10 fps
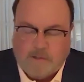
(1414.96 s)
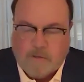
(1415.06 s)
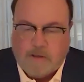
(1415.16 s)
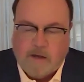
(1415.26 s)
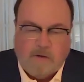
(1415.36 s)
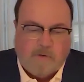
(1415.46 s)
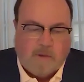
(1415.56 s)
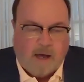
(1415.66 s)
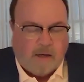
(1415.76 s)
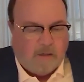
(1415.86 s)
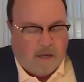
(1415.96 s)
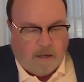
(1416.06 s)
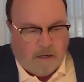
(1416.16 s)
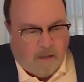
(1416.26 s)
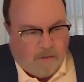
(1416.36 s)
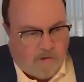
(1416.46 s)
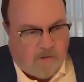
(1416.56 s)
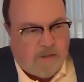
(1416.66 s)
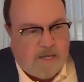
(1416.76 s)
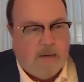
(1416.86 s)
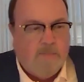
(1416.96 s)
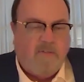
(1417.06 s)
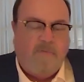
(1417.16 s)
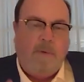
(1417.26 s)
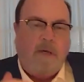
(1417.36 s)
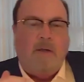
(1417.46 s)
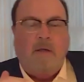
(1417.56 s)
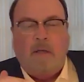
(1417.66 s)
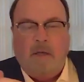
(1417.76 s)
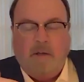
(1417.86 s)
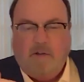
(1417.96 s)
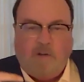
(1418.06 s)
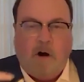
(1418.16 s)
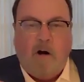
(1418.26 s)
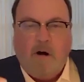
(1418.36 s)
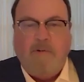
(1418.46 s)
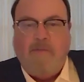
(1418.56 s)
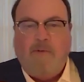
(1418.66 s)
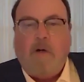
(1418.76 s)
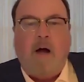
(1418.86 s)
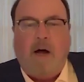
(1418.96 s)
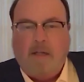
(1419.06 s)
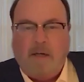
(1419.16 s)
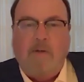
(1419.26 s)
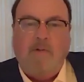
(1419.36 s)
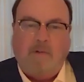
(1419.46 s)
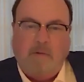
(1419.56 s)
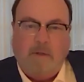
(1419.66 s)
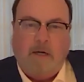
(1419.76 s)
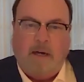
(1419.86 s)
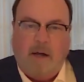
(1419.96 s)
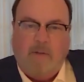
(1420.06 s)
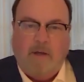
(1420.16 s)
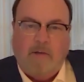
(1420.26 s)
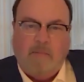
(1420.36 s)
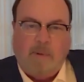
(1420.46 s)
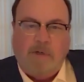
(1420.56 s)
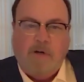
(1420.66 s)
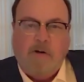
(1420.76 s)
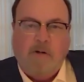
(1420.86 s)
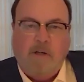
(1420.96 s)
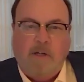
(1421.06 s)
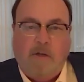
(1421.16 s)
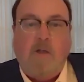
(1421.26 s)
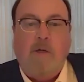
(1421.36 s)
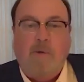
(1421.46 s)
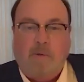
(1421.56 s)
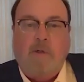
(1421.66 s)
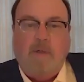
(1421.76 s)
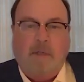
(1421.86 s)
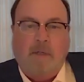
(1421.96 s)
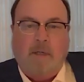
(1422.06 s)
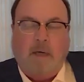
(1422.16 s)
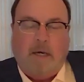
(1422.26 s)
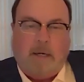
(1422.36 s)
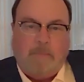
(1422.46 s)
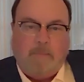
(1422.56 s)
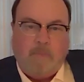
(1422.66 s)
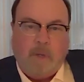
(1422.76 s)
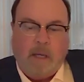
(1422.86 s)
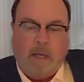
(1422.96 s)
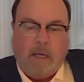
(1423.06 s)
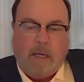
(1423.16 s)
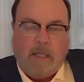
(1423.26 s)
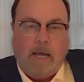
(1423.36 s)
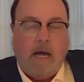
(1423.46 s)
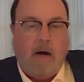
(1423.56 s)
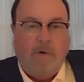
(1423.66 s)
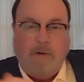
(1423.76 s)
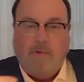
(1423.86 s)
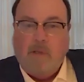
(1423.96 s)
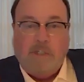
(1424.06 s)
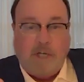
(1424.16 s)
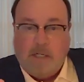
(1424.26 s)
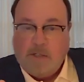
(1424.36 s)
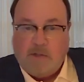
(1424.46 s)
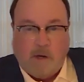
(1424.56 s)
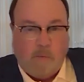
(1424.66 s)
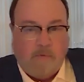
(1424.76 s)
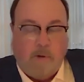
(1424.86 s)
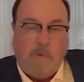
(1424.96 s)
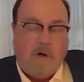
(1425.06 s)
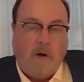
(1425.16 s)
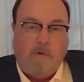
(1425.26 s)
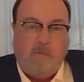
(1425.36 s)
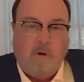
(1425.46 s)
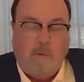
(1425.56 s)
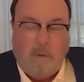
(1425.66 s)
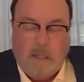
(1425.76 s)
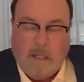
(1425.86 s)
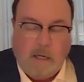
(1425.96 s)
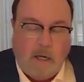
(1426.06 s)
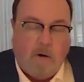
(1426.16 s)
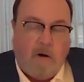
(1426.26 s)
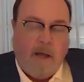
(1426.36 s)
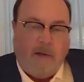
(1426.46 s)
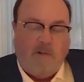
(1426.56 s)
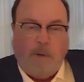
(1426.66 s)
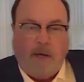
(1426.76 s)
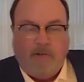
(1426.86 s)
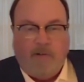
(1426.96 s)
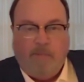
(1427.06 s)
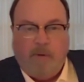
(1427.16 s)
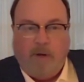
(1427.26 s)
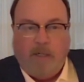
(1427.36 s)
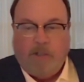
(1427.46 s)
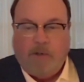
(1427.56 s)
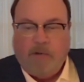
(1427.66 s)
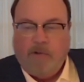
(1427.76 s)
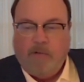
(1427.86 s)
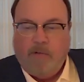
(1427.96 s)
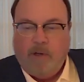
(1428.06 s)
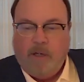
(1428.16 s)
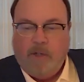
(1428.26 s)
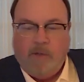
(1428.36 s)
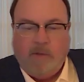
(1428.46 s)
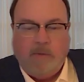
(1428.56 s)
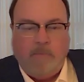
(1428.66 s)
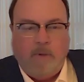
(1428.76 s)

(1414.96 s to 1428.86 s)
and thank you for that. And this theme of being starved for colleagues, I think is particularly acute now, given the changes that we're going through in all aspects of professional associations.